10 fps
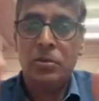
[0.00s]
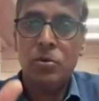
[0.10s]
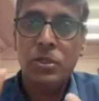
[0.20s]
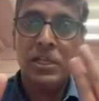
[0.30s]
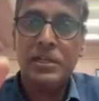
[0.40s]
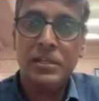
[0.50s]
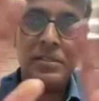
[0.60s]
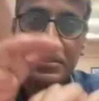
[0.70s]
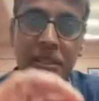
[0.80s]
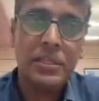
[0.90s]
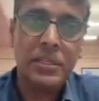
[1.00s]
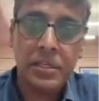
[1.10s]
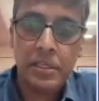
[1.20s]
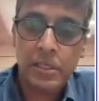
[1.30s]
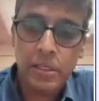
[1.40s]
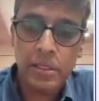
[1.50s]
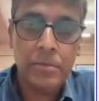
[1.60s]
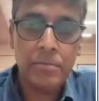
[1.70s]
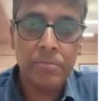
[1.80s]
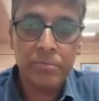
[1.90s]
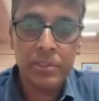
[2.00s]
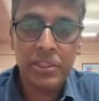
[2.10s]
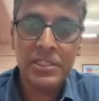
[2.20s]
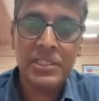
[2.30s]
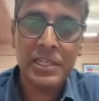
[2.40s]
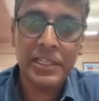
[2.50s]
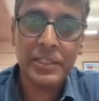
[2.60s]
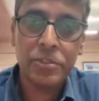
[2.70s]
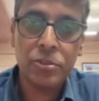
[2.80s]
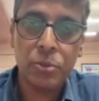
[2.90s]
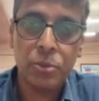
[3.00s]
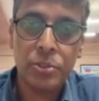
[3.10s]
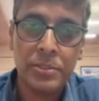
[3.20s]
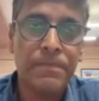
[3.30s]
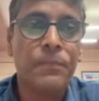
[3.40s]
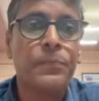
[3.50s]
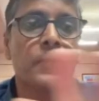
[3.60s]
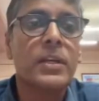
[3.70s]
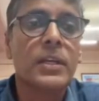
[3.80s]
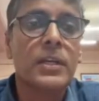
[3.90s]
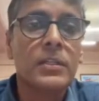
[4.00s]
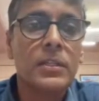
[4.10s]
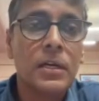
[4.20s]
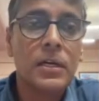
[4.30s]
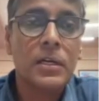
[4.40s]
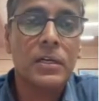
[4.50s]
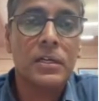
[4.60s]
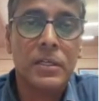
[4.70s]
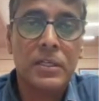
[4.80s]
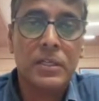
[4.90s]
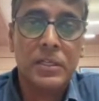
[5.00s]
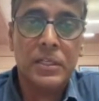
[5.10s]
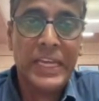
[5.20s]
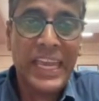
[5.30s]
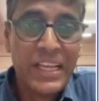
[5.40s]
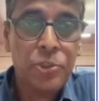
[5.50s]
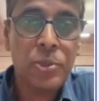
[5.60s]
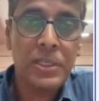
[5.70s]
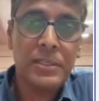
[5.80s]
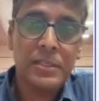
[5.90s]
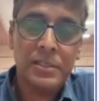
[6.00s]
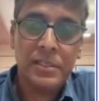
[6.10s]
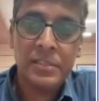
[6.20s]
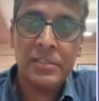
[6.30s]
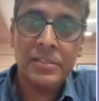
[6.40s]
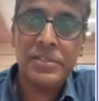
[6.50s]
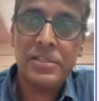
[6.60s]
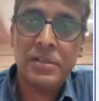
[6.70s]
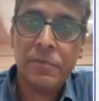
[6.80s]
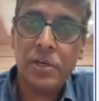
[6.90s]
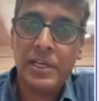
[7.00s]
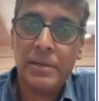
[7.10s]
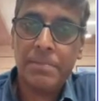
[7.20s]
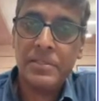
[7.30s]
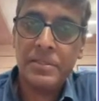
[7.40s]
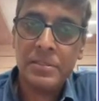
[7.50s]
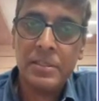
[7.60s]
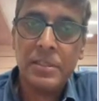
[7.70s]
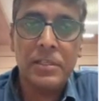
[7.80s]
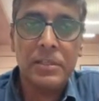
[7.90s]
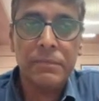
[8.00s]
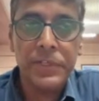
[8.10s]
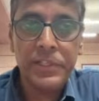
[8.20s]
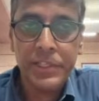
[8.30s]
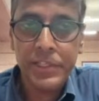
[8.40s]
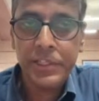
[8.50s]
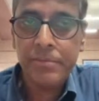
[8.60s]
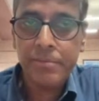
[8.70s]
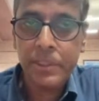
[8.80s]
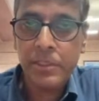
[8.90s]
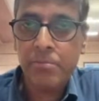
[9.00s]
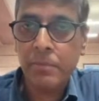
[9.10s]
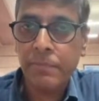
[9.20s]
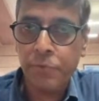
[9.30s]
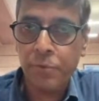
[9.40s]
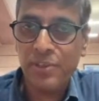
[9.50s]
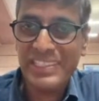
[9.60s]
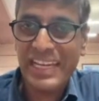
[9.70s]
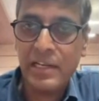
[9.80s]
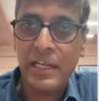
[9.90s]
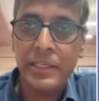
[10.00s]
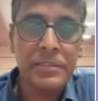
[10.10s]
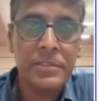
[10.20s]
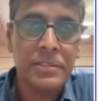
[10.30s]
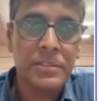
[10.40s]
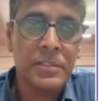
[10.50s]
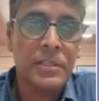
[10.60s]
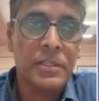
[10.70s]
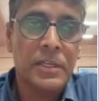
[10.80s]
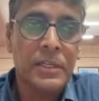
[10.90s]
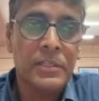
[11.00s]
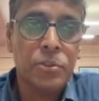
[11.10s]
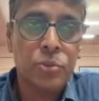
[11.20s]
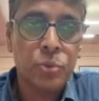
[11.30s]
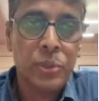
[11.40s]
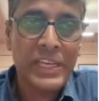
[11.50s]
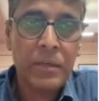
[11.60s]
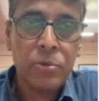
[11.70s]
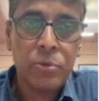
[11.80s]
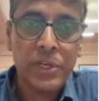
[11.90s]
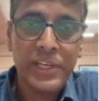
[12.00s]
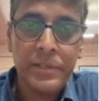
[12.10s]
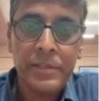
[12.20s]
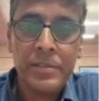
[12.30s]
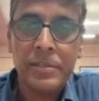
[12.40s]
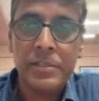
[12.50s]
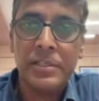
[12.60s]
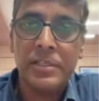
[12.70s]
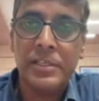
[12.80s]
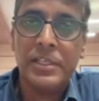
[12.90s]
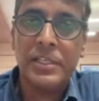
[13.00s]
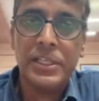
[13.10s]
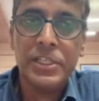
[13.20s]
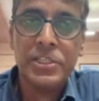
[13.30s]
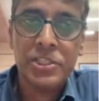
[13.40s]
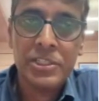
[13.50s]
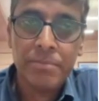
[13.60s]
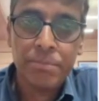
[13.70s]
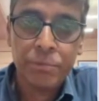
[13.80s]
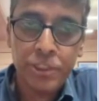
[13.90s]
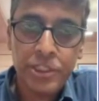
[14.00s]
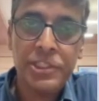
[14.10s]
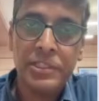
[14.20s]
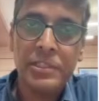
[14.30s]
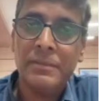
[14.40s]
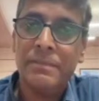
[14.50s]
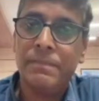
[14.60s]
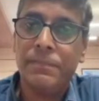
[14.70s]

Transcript: okay, let us say this slide shows the actually in the system what happens. We need minimum 4 satellites to calculate its position